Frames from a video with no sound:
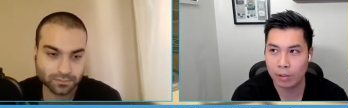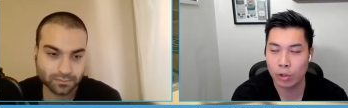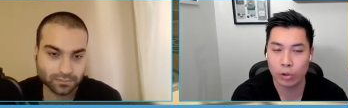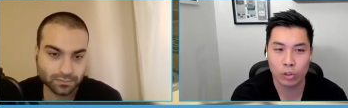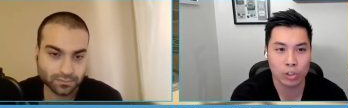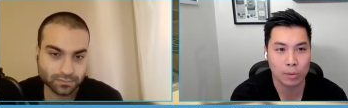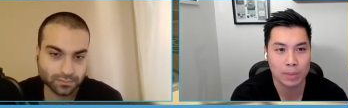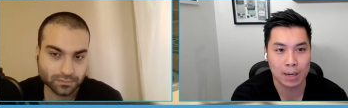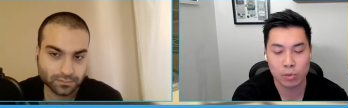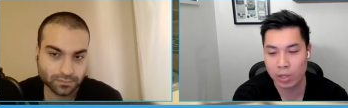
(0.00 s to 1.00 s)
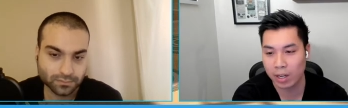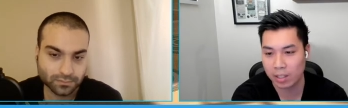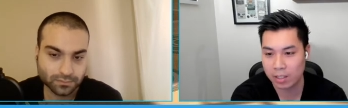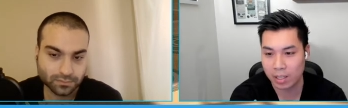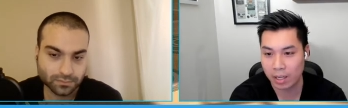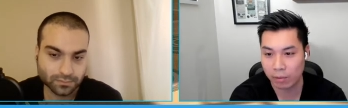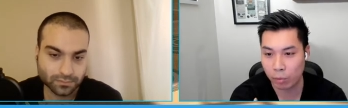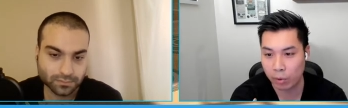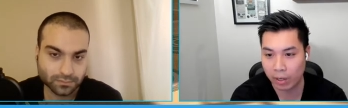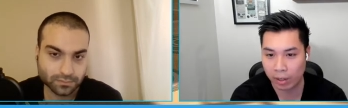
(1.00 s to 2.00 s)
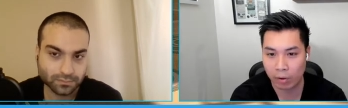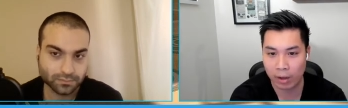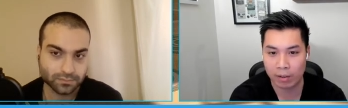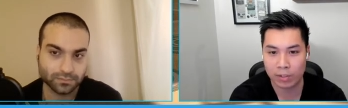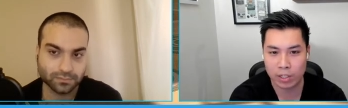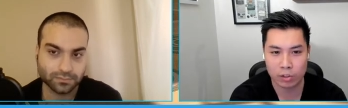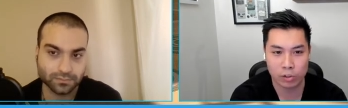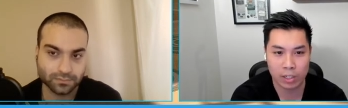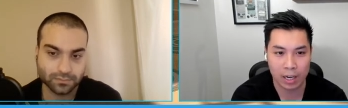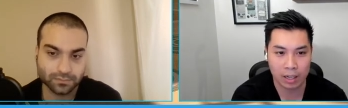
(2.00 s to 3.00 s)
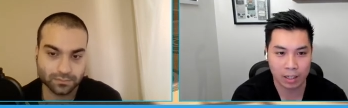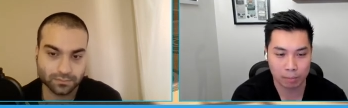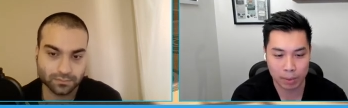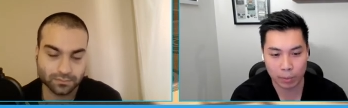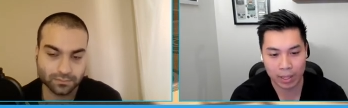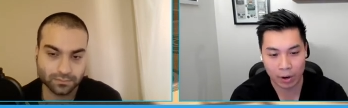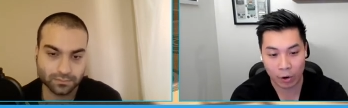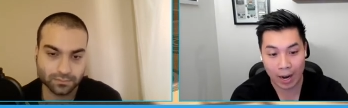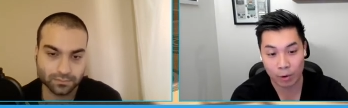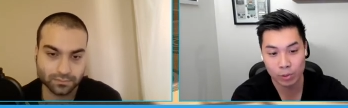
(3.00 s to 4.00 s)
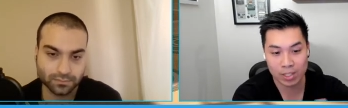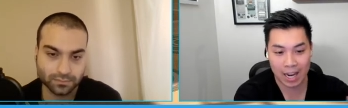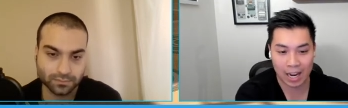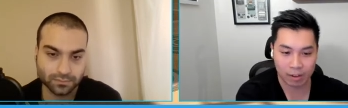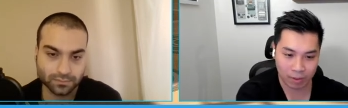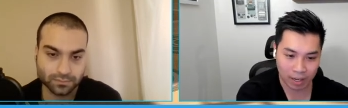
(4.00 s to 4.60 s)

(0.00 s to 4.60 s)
Speaker 1: uh, you know, you, sometimes you kind of see it everywhere, like oh, NFTs are dead. Like people that are outside of